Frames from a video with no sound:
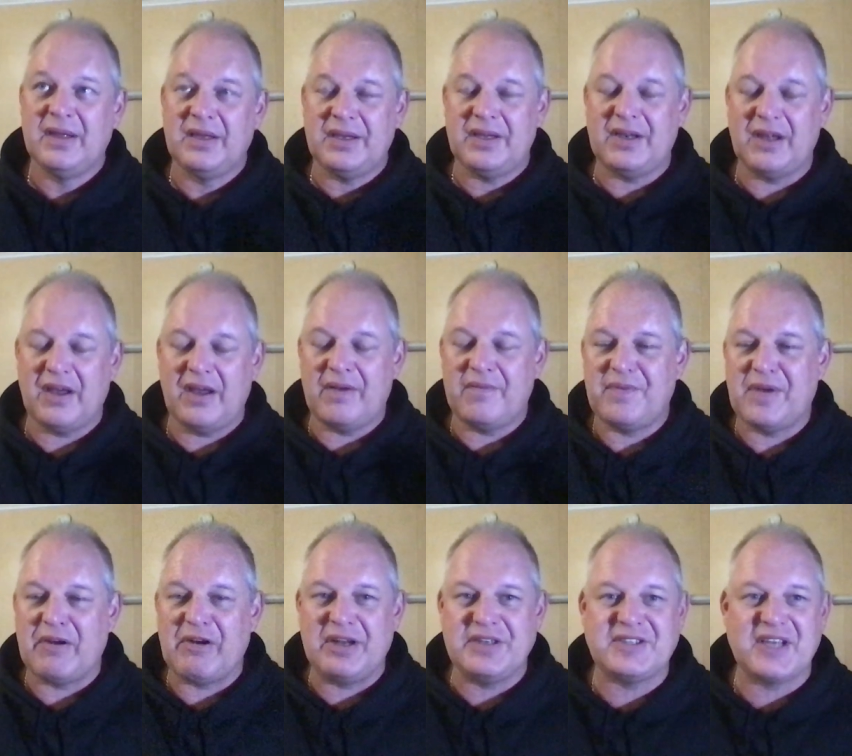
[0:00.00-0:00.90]
a
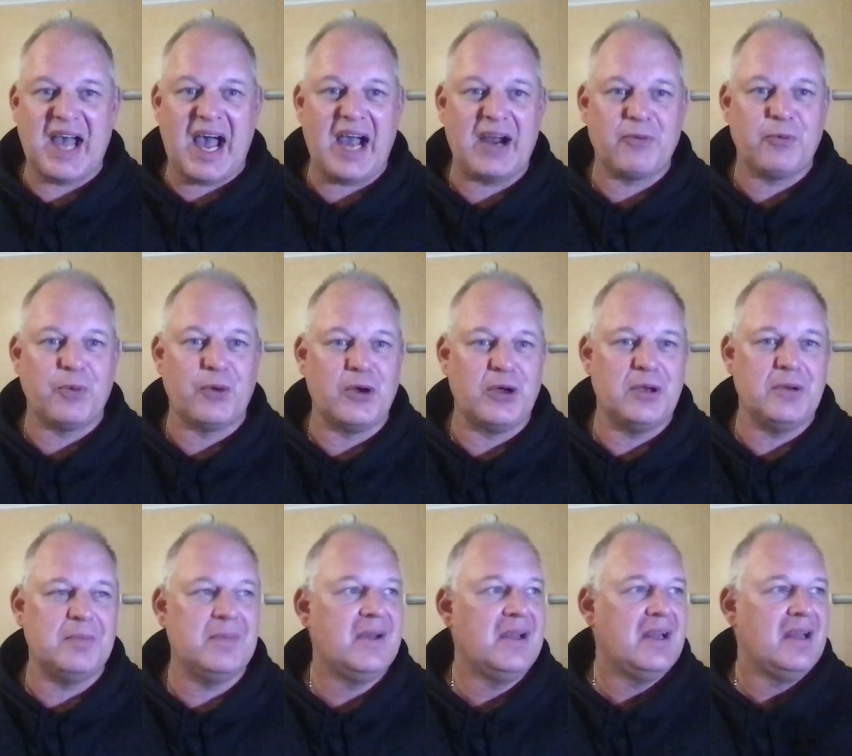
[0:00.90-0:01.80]
very dark
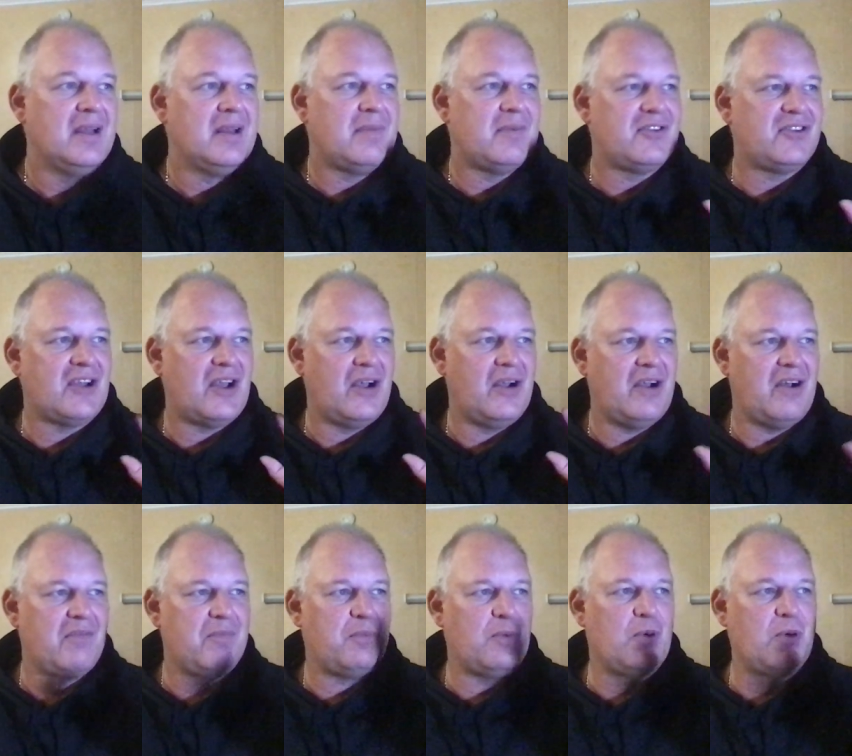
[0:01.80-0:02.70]
room. So
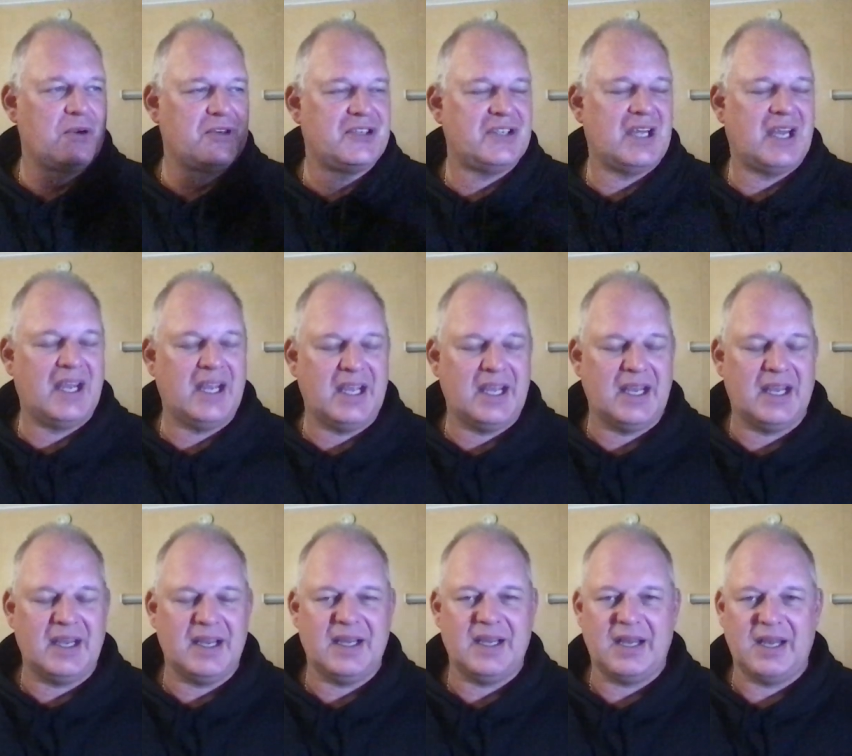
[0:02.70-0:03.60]
I've brought
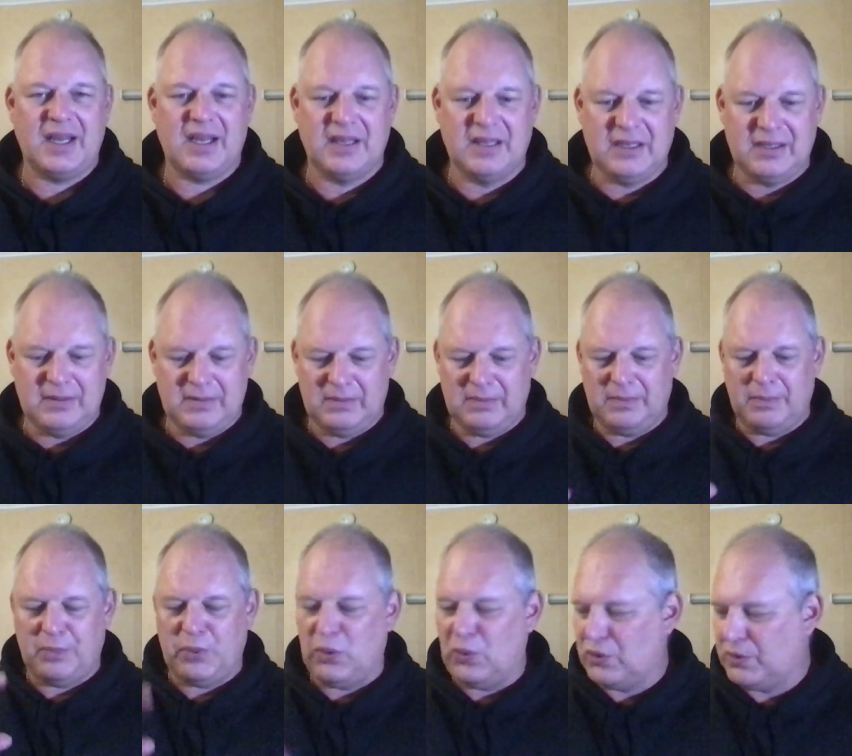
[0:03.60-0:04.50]
a little
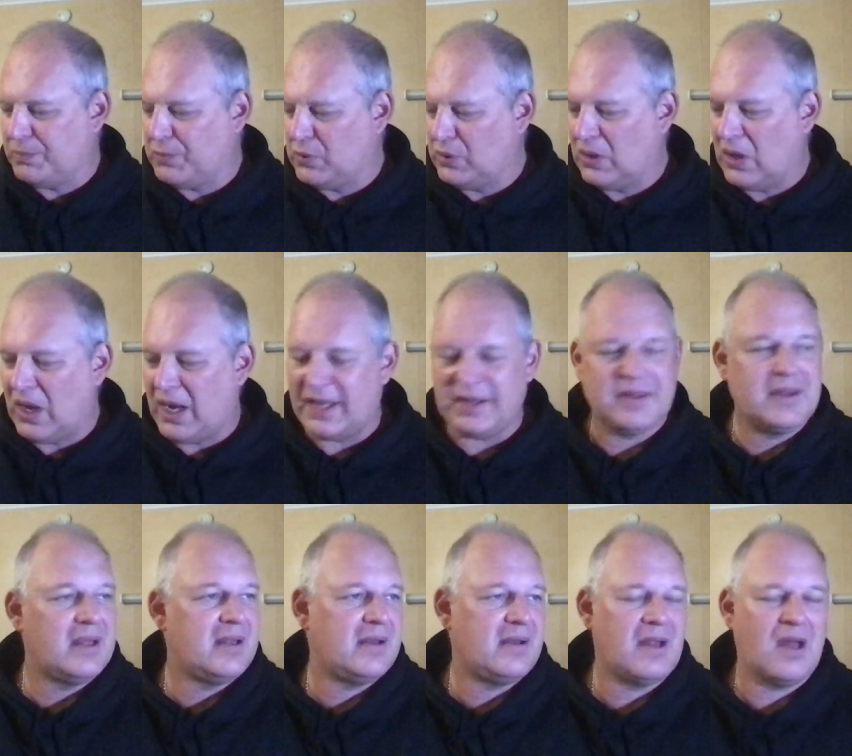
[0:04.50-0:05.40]
portable light
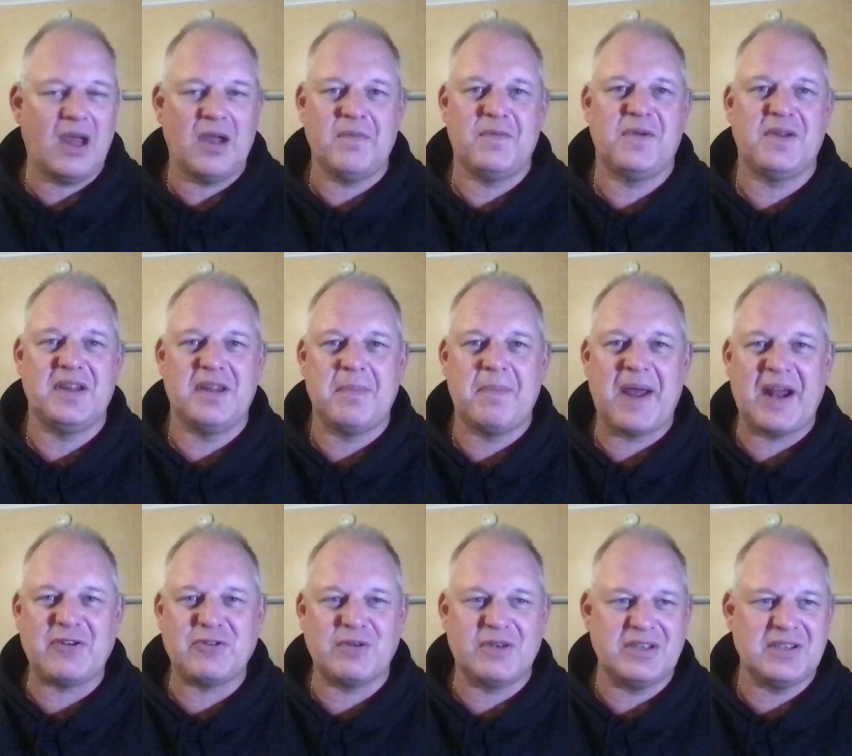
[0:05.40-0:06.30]
that hopefully the
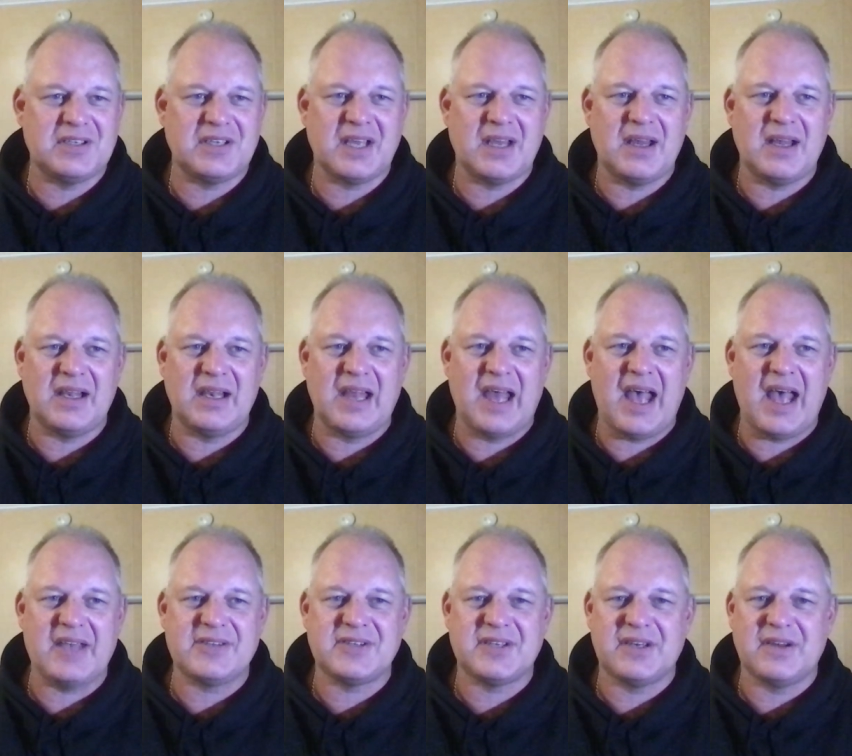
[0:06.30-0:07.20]
batteries
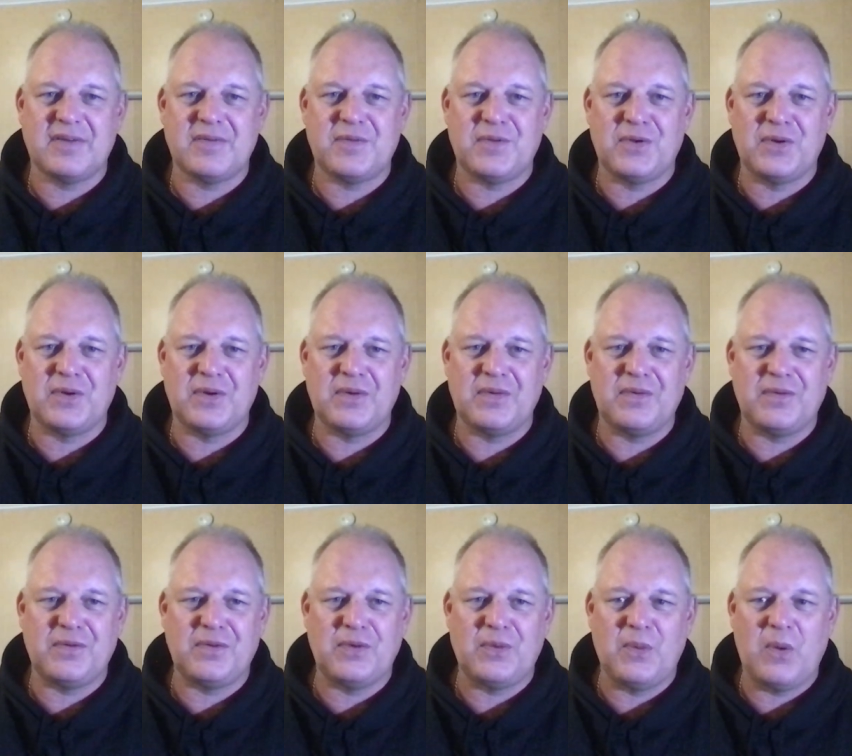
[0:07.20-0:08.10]
last in it for
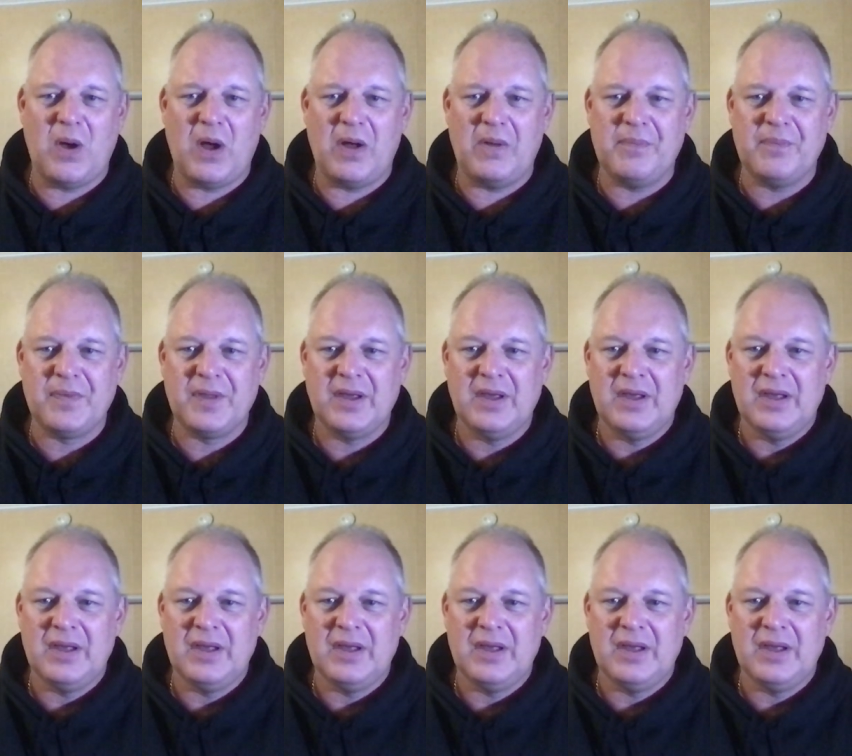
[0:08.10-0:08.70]
a while.